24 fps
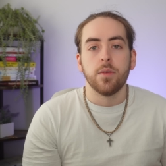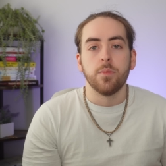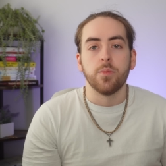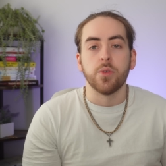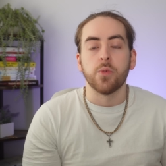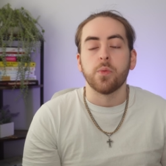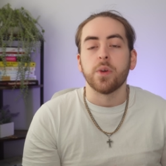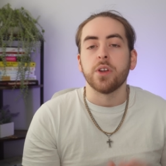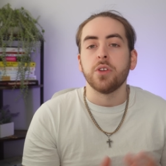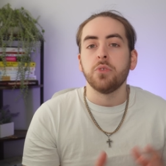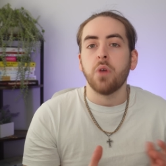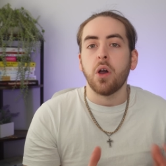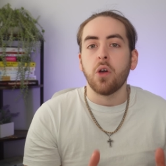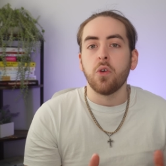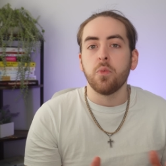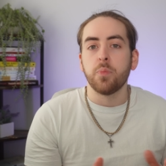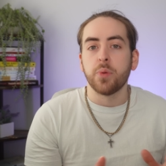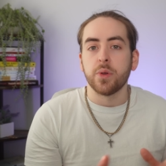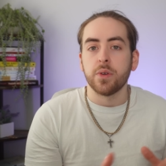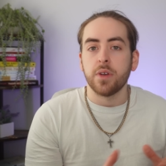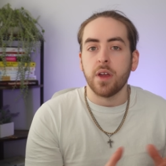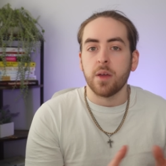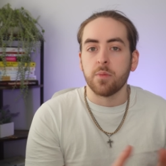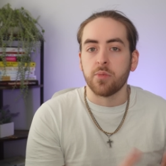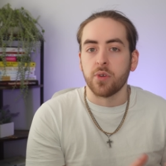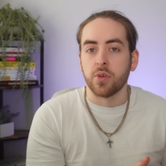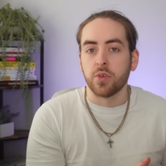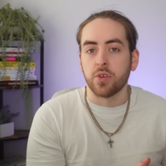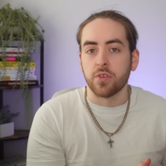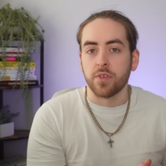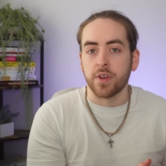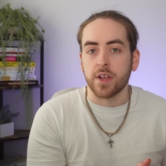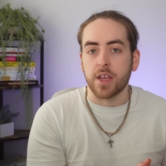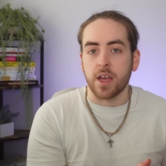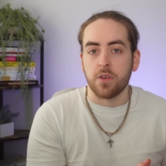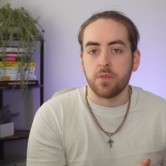But when you open a
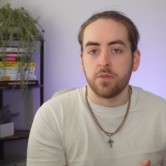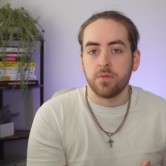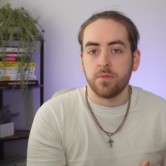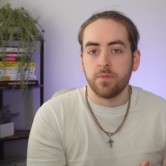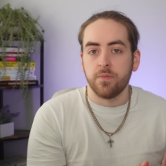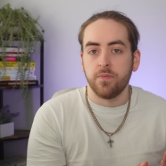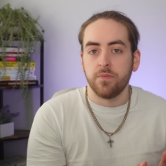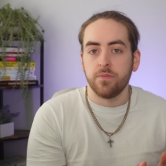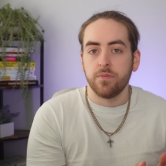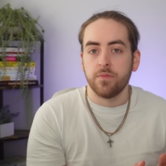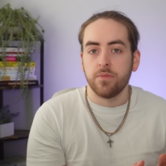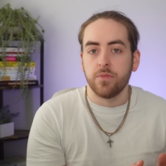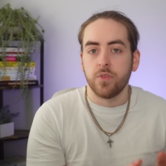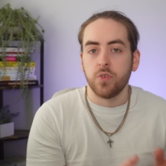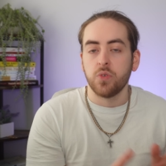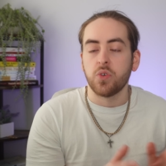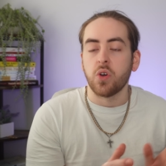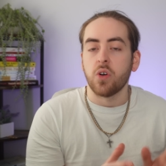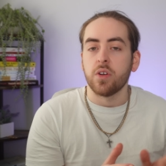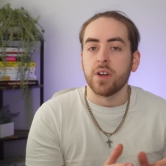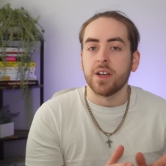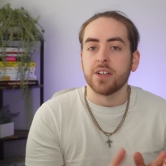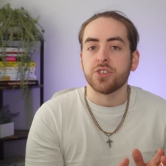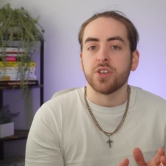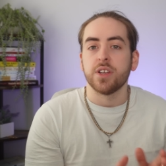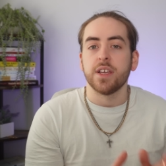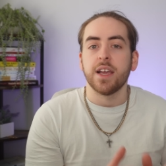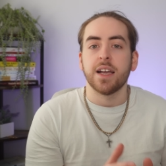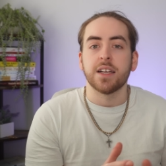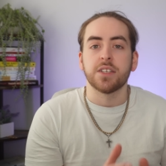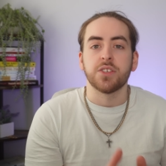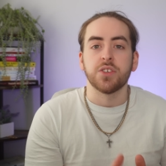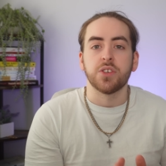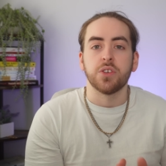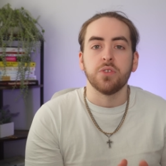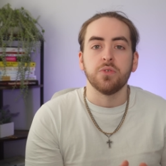broker account, you can't actually
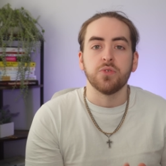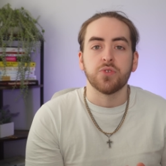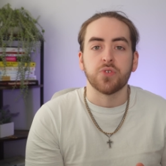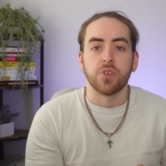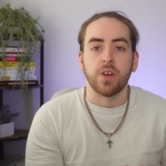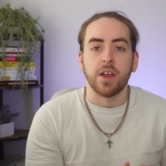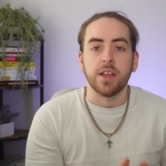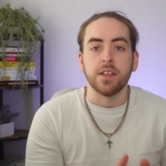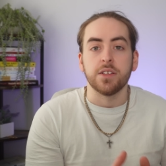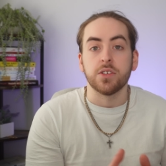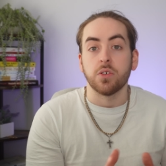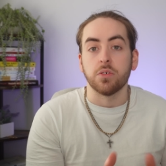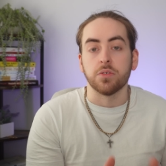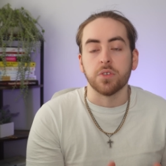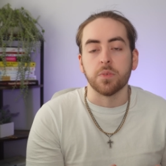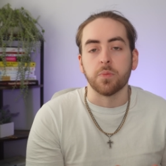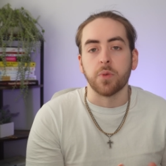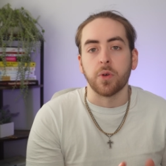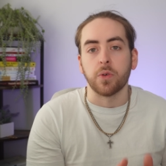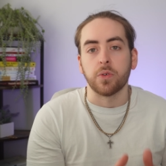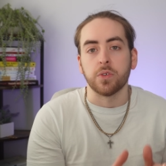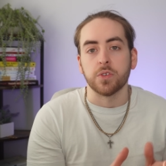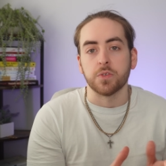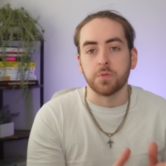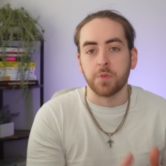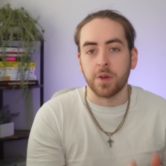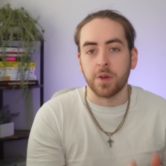execute trades on the broker's